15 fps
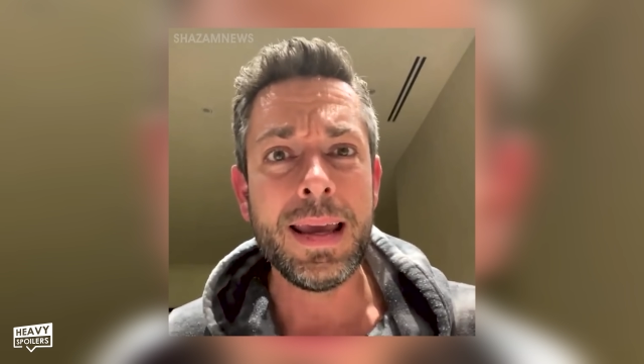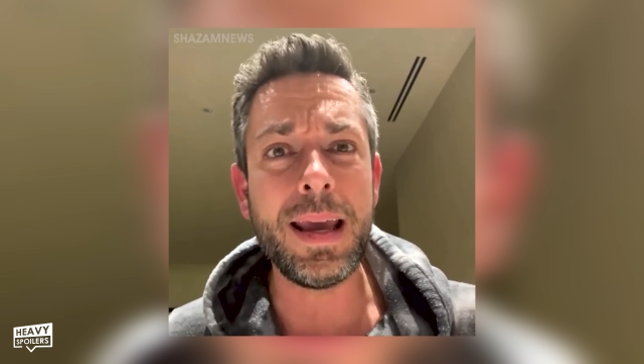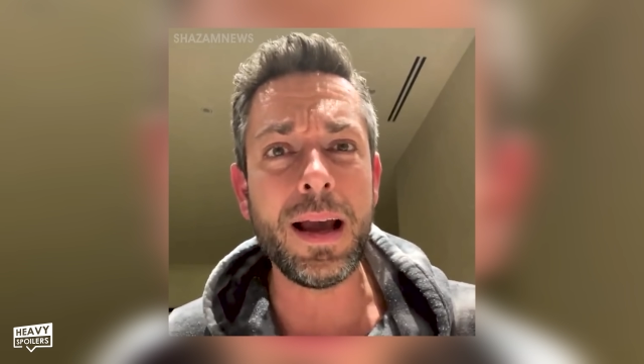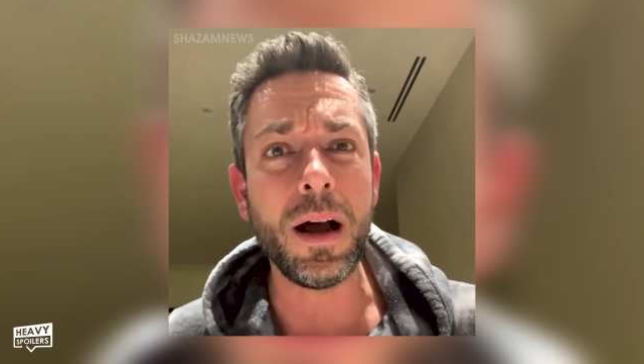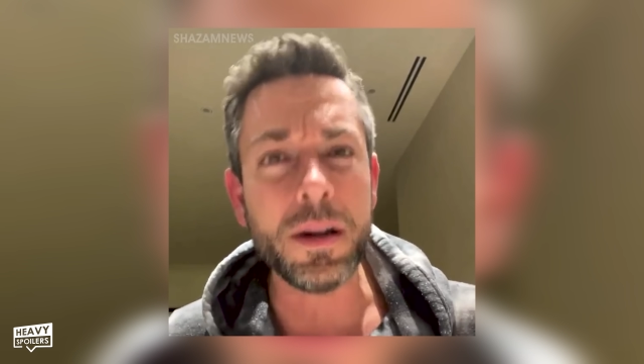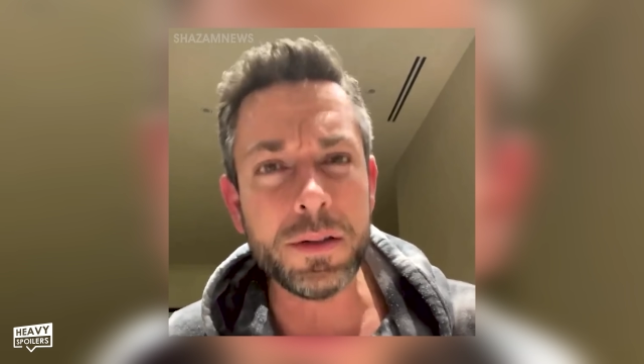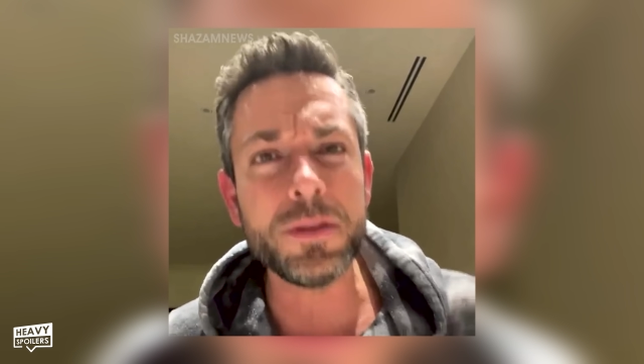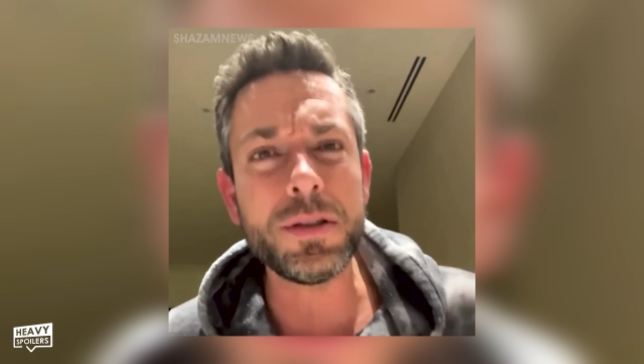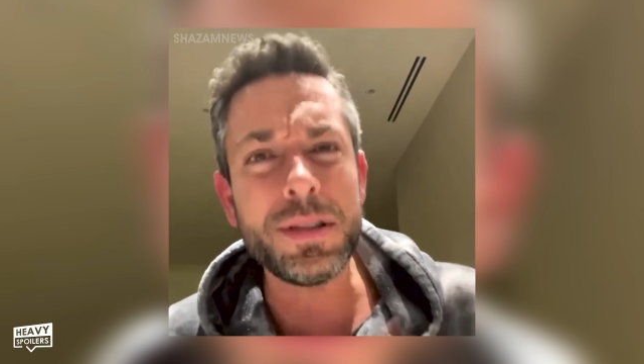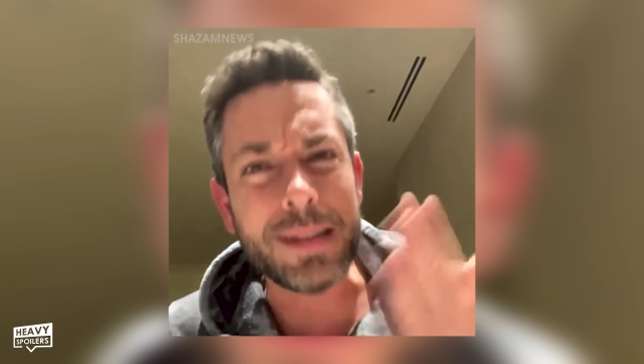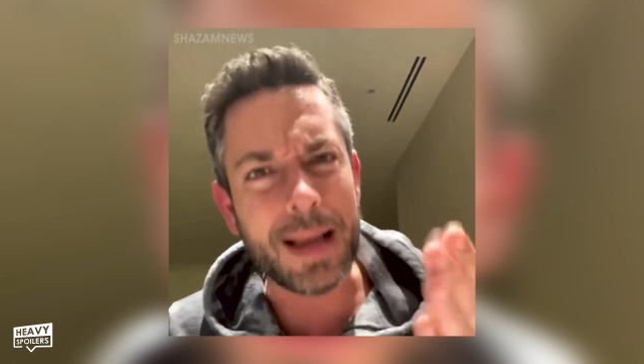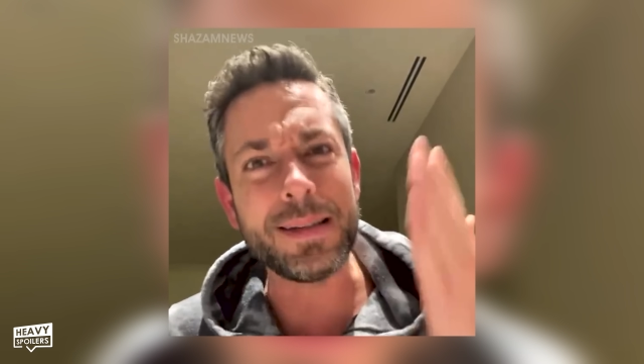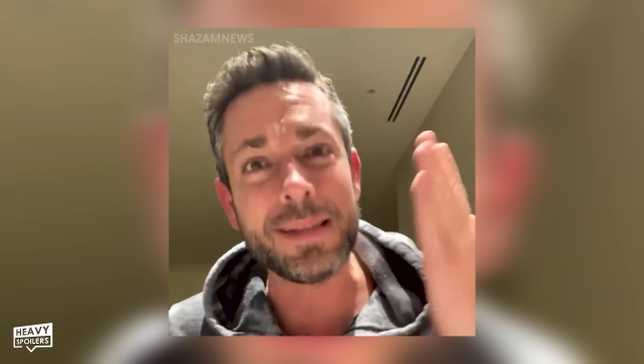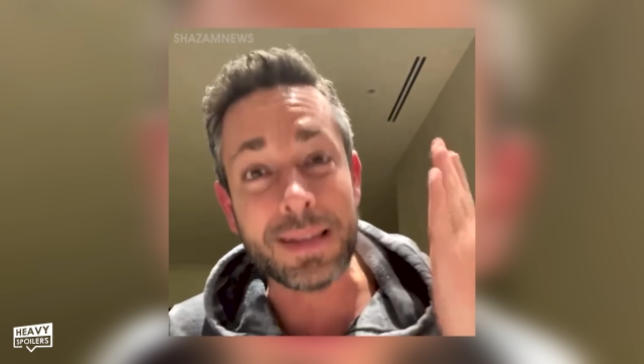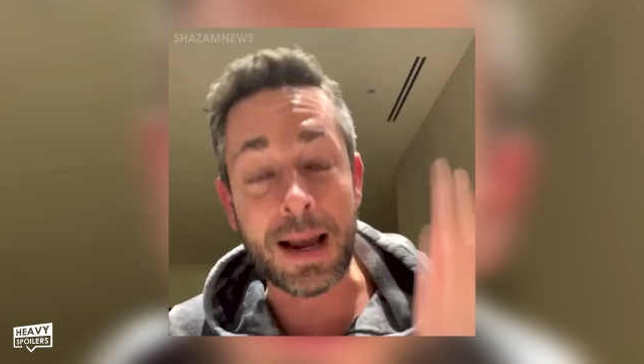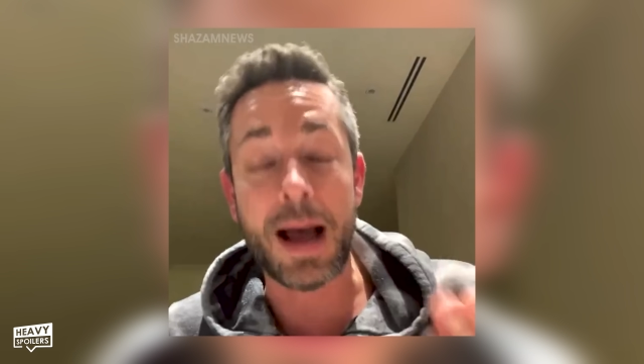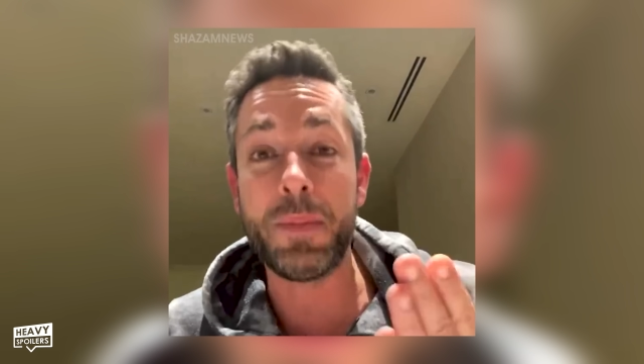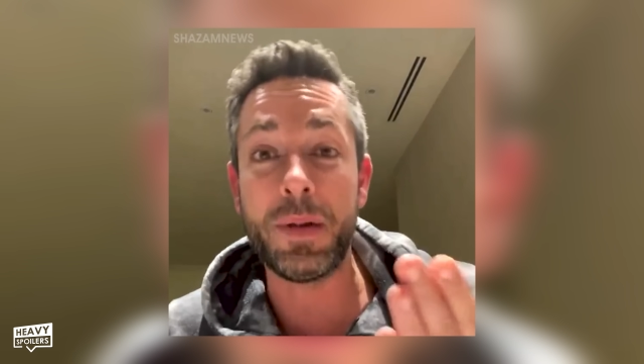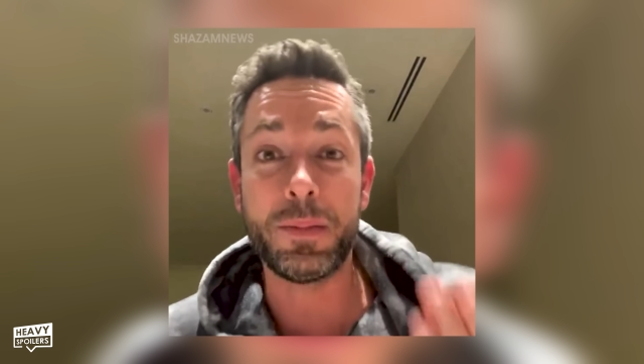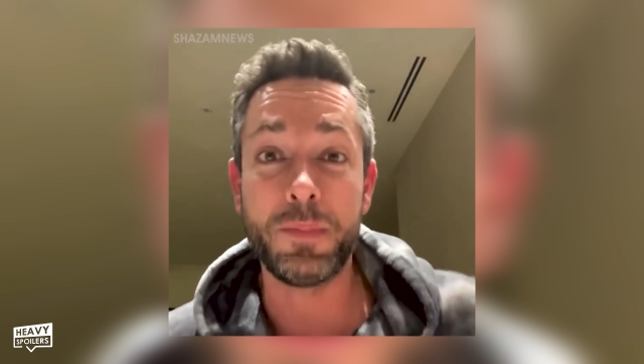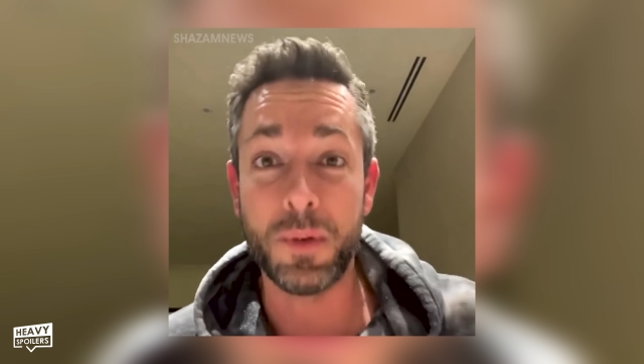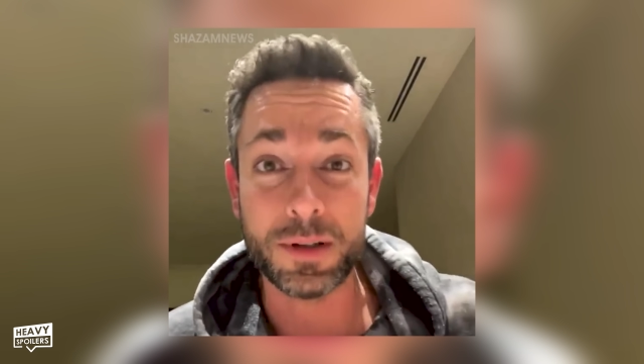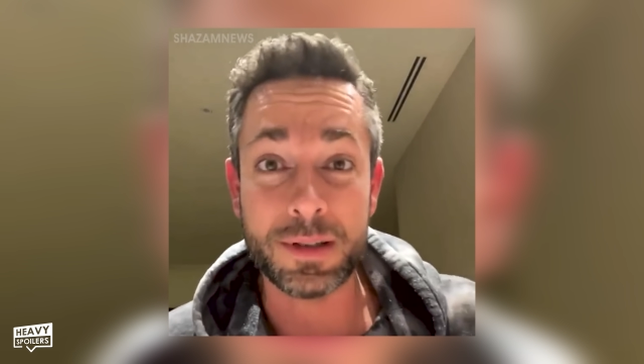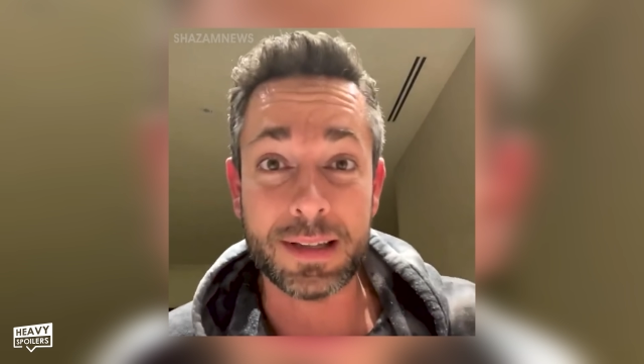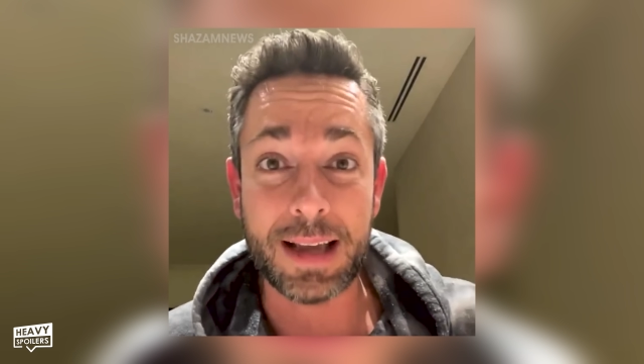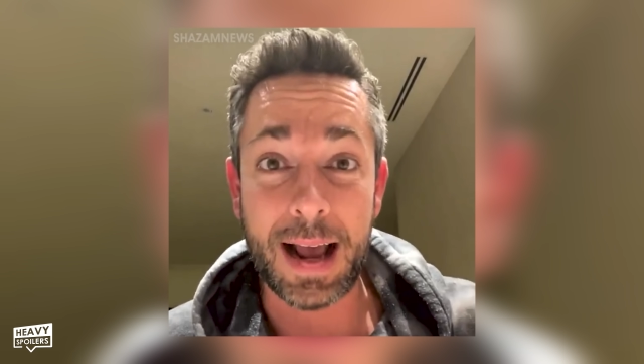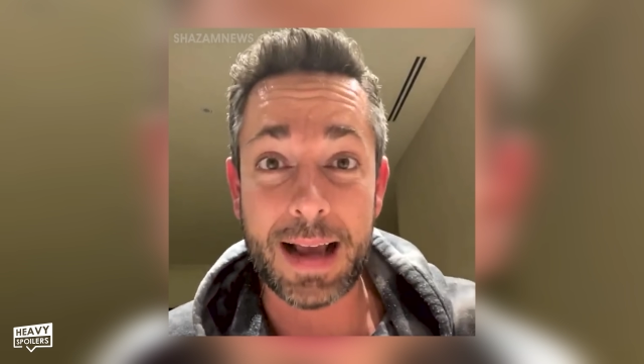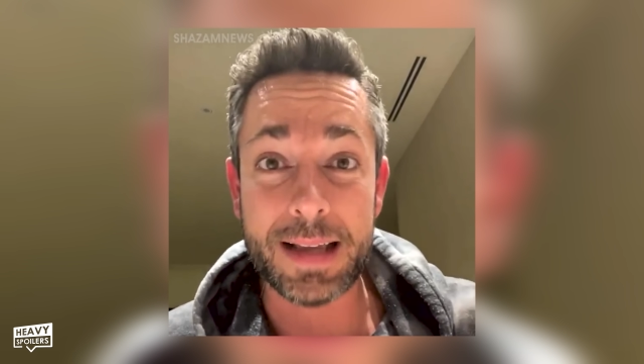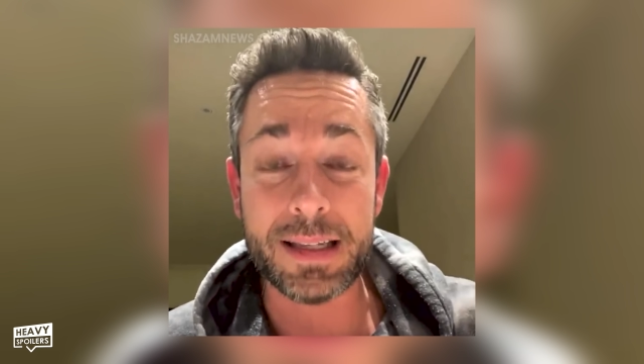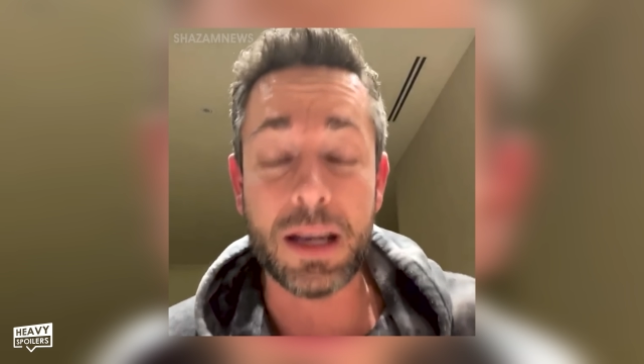He understands comic books,
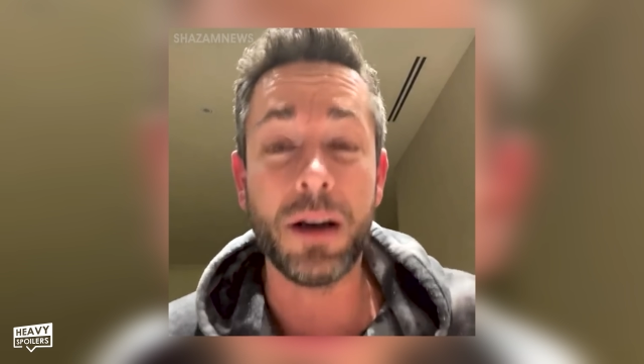guys.